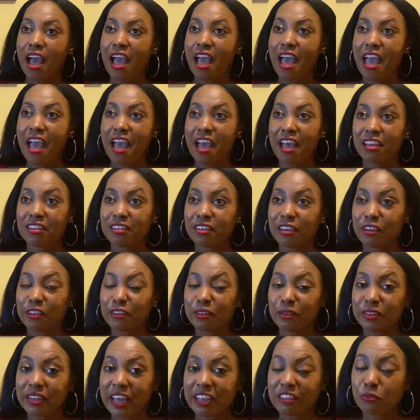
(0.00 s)
And
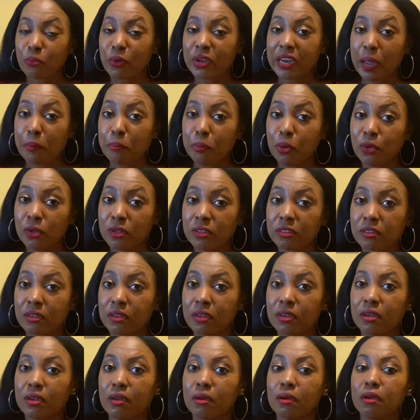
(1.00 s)
that's when I pulled
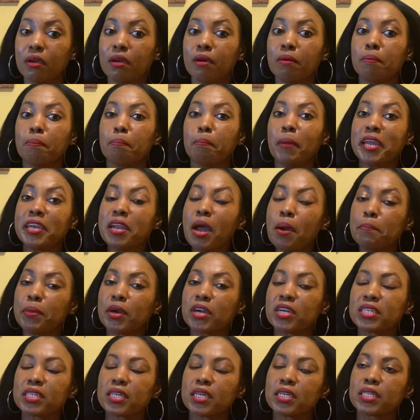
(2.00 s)
my
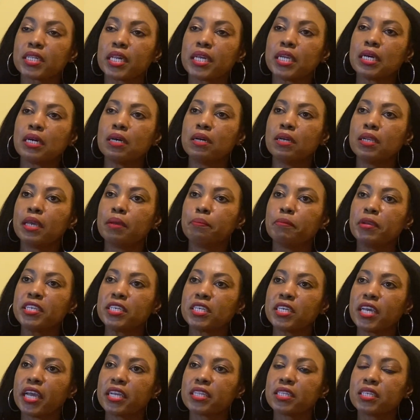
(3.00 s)
numbers. I said, oh, let me
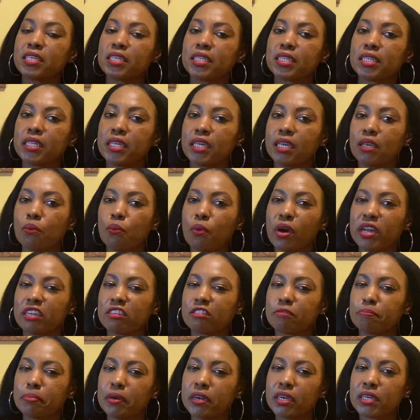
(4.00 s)
check to see what
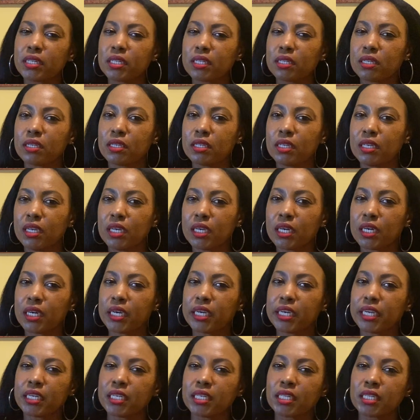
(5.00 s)
his personal year
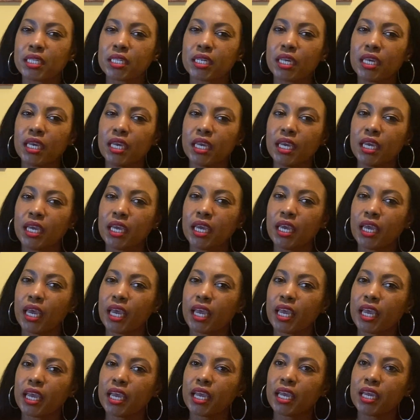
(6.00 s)
is
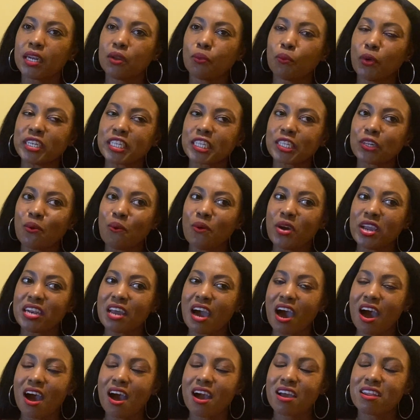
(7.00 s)
and what's going
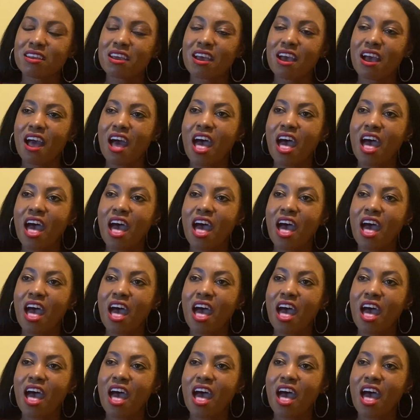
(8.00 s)
on.